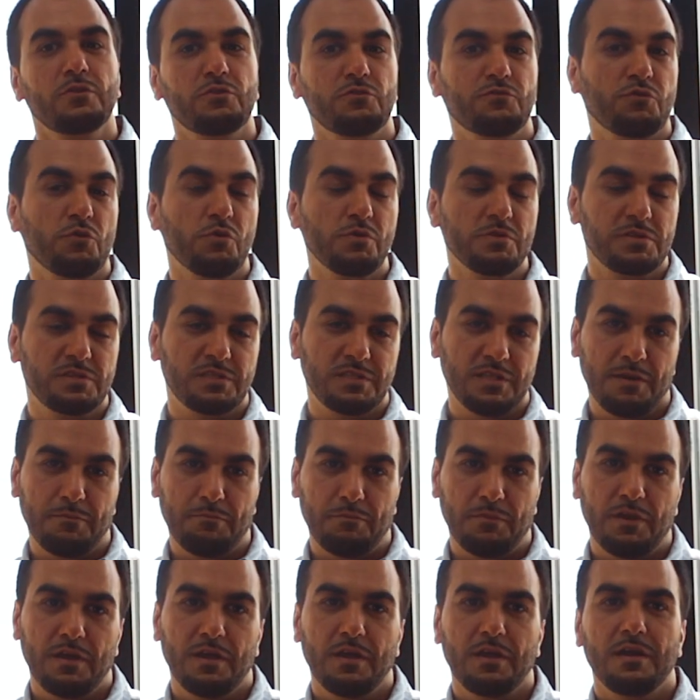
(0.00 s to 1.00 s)
The 4th
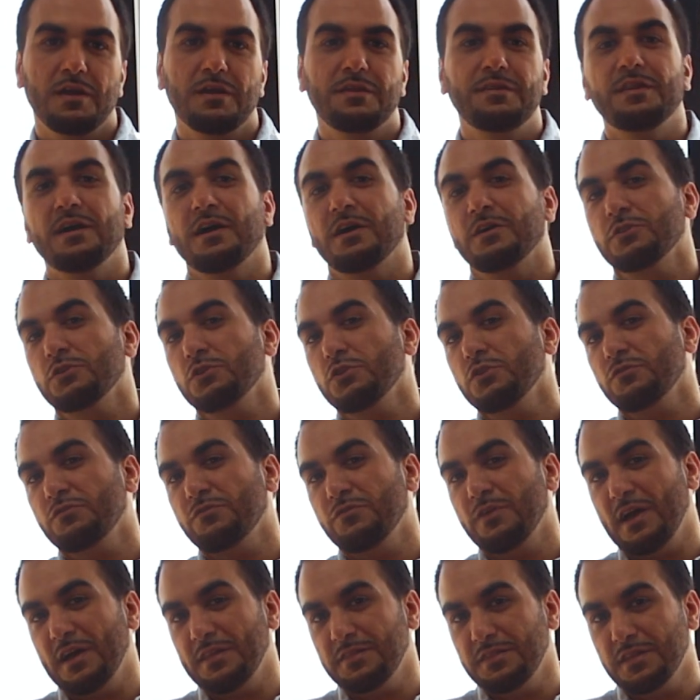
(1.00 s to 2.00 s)
step. Now that
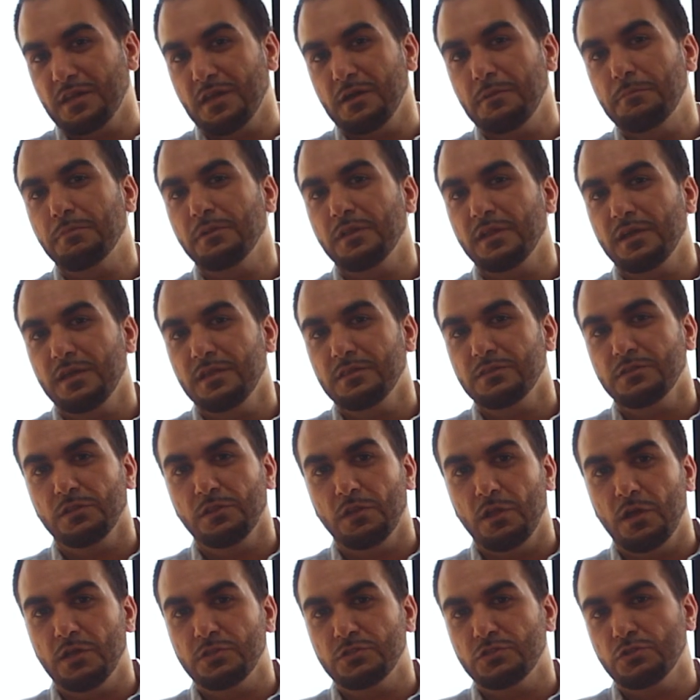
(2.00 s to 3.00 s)
you've had the complaint, the
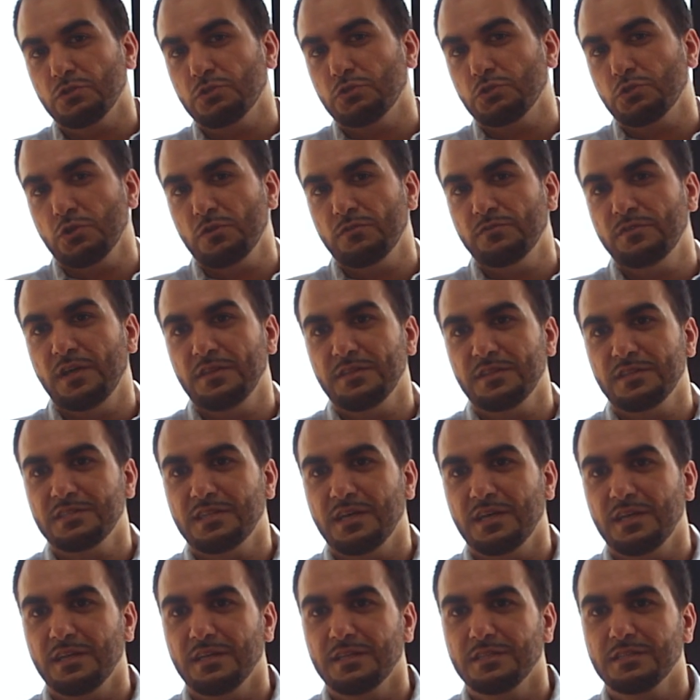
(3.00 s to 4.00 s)
lawsuit served on the
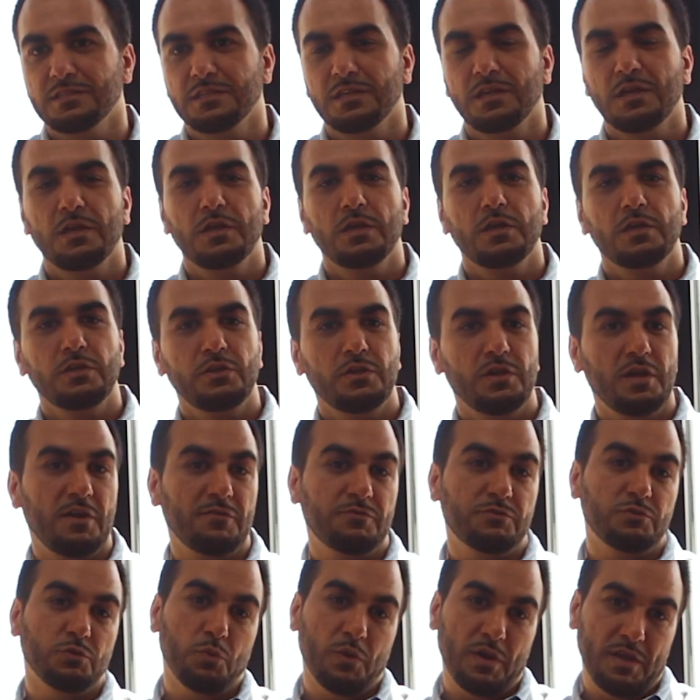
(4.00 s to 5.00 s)
tenant, you
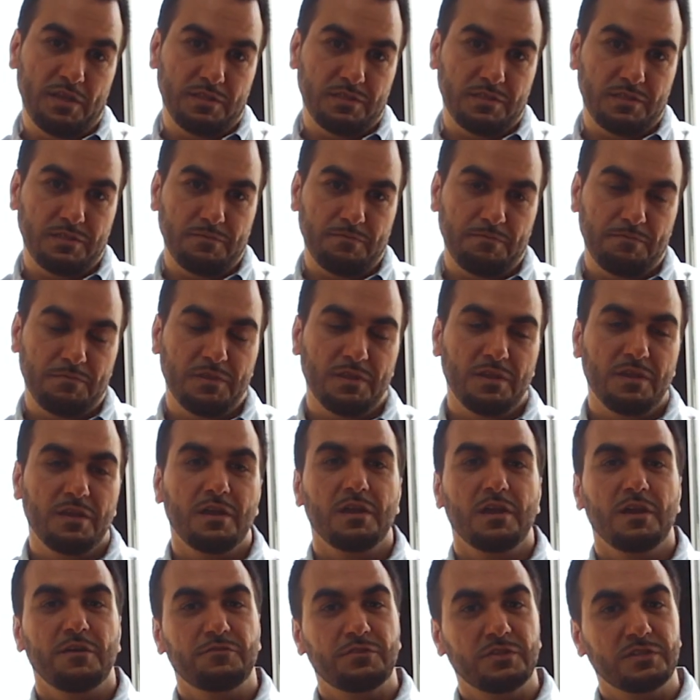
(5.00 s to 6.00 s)
have to wait.
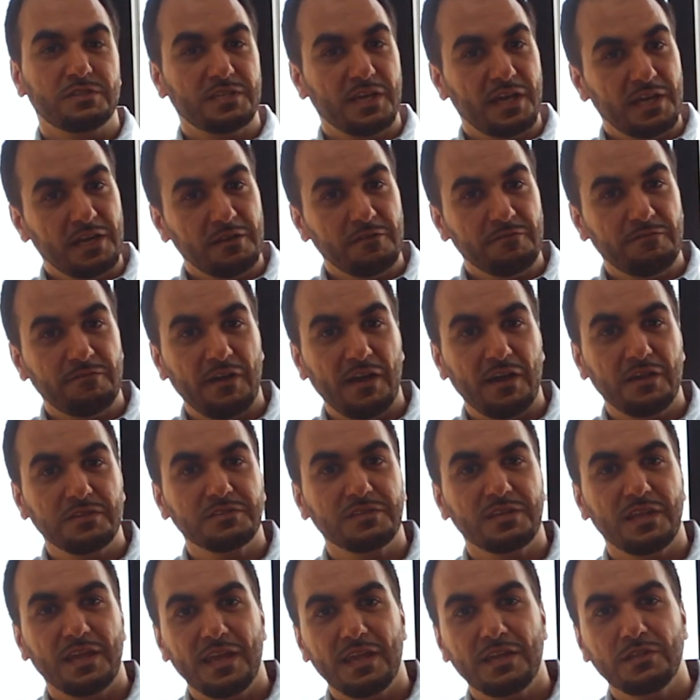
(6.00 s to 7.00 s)
If the tenant
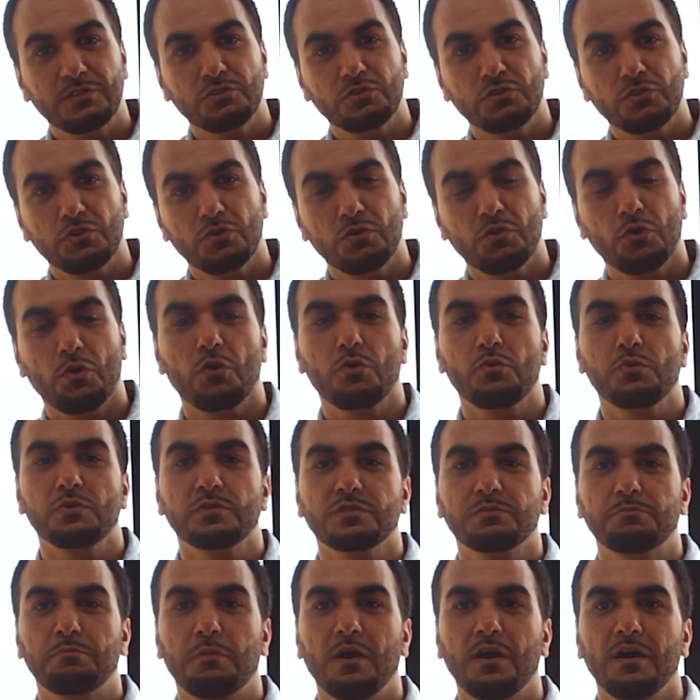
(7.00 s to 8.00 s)
files an answer or a
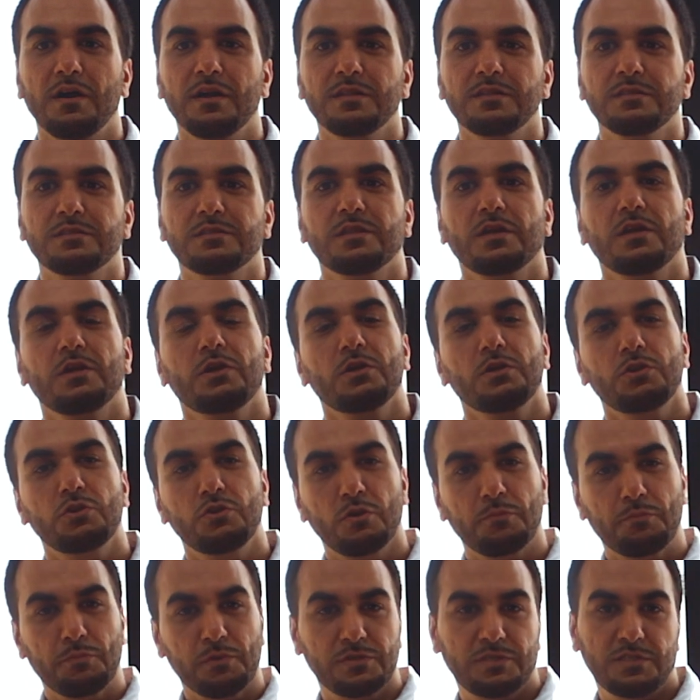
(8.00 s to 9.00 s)
response,
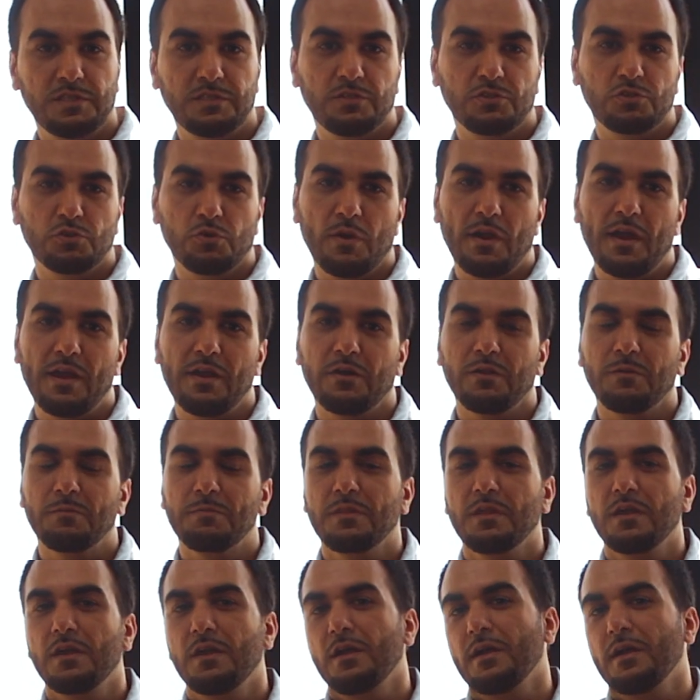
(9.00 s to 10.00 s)
you will proceed to trial.
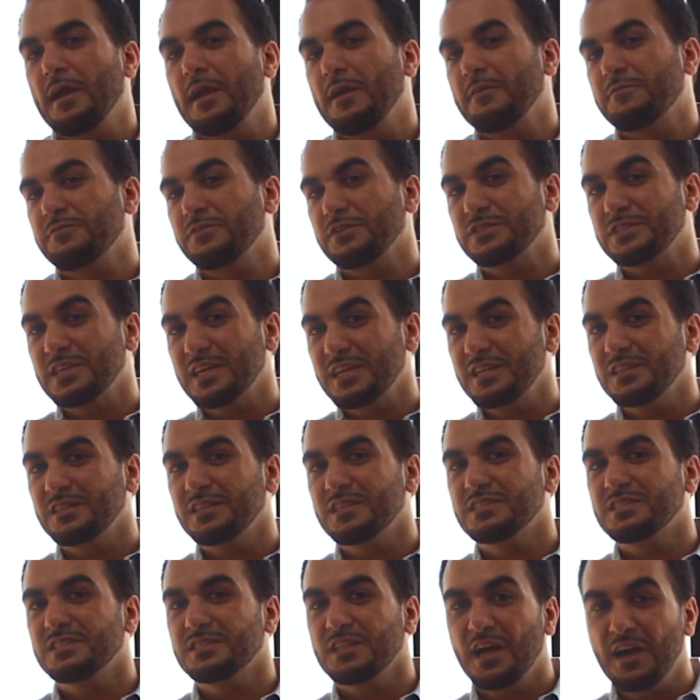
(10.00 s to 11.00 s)
If the tenant
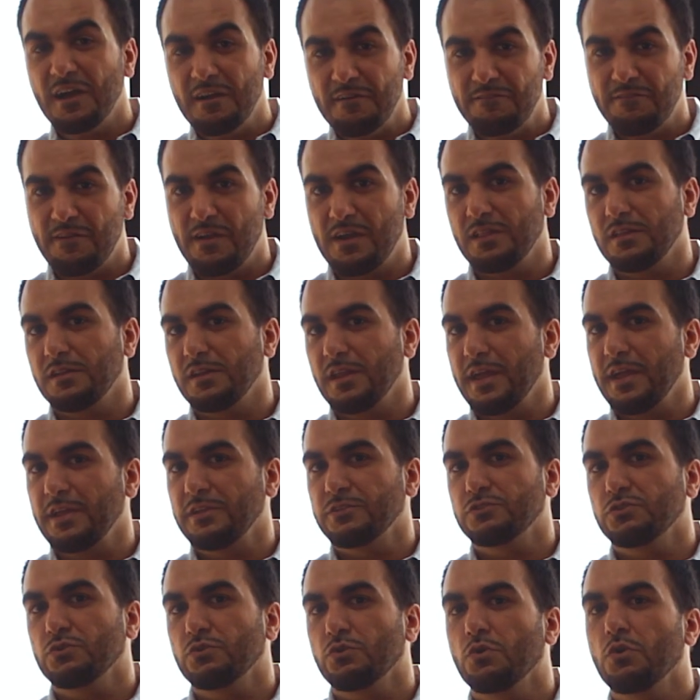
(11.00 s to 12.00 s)
does not file an
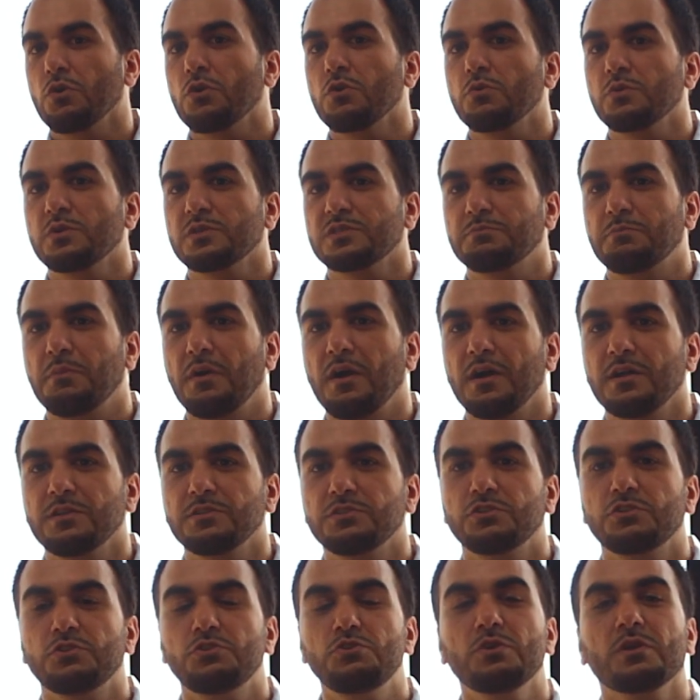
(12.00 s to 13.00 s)
answer or a
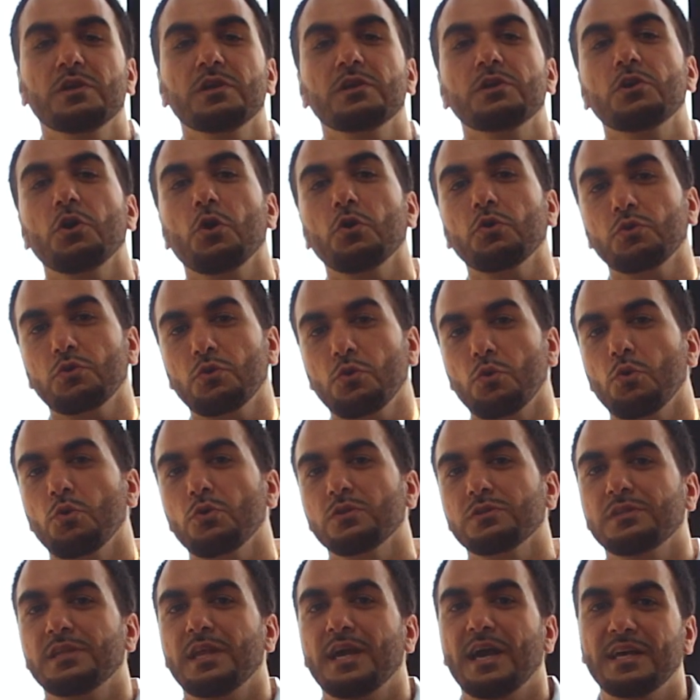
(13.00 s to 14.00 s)
response, you can go to
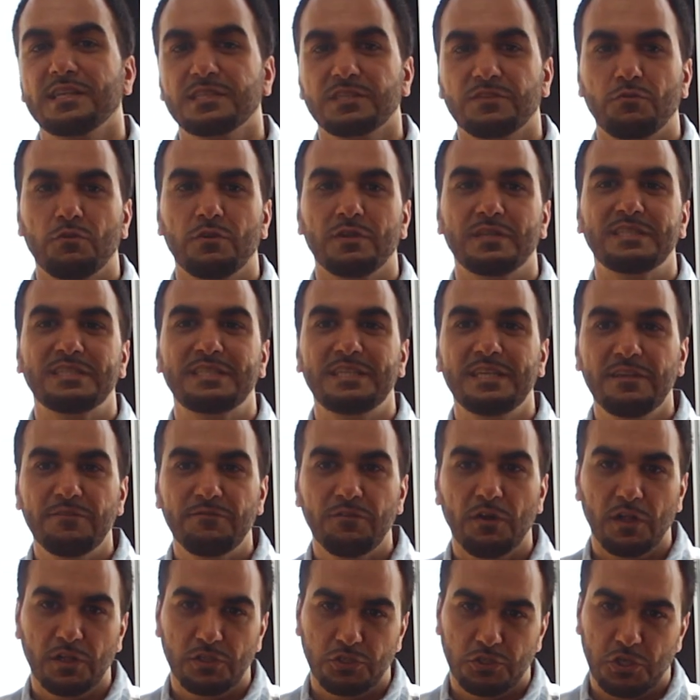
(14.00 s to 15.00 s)
court and ask for a
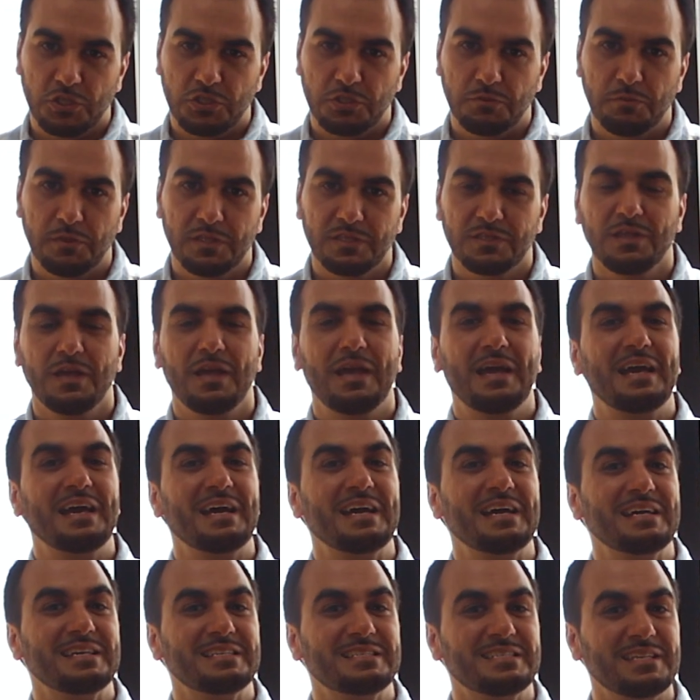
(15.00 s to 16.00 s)
default judgment,
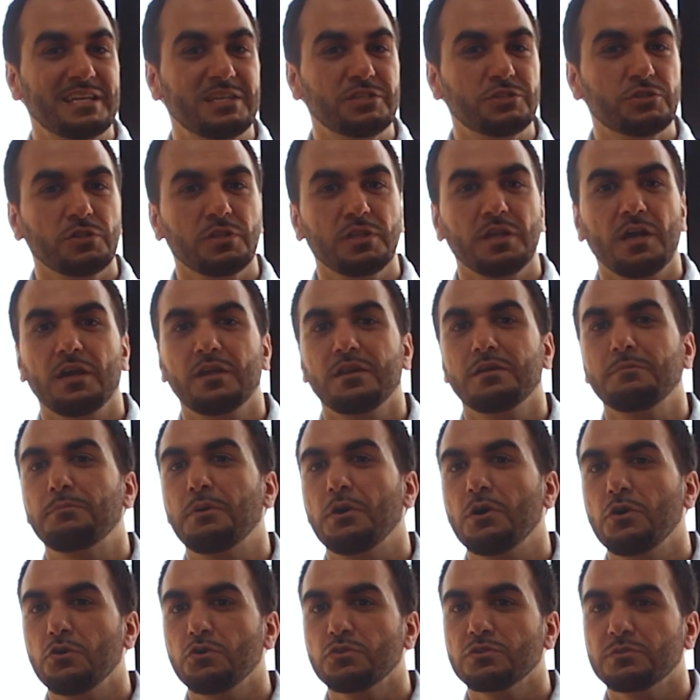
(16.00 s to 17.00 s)
essentially
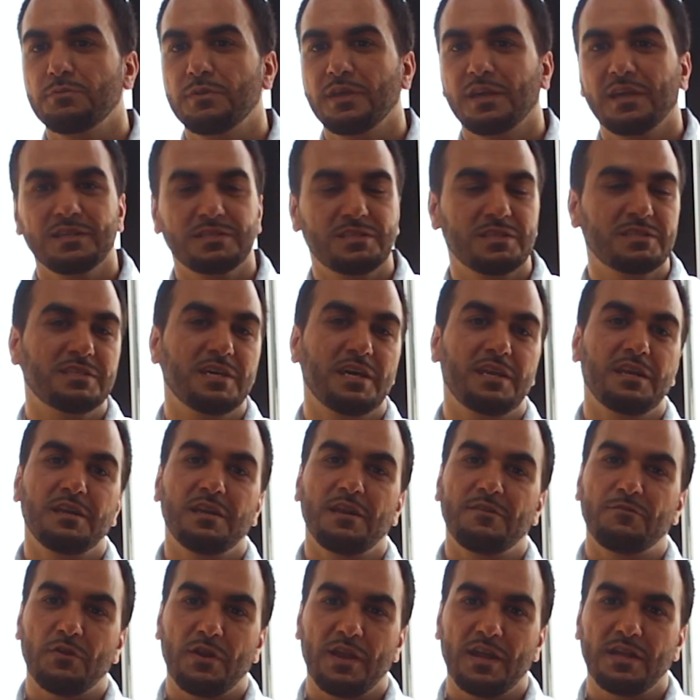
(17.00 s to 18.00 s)
unopposed because the tenant
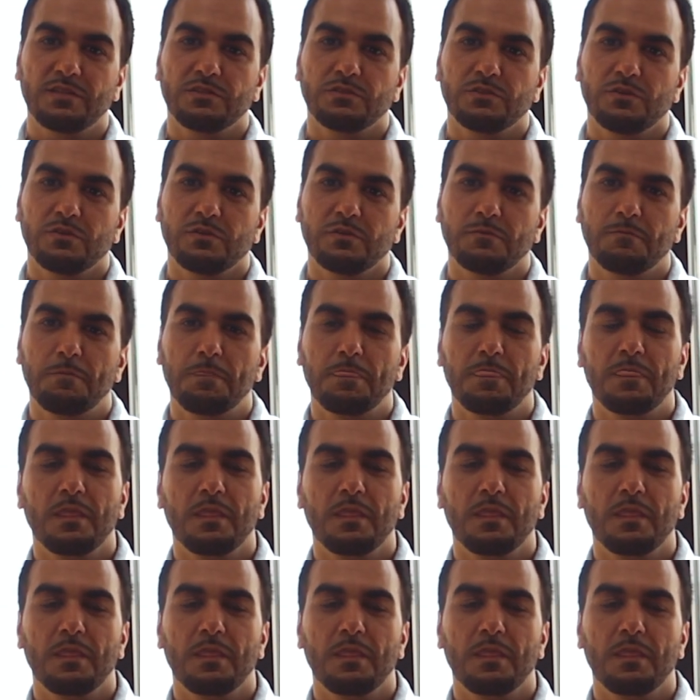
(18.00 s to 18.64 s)
never answered.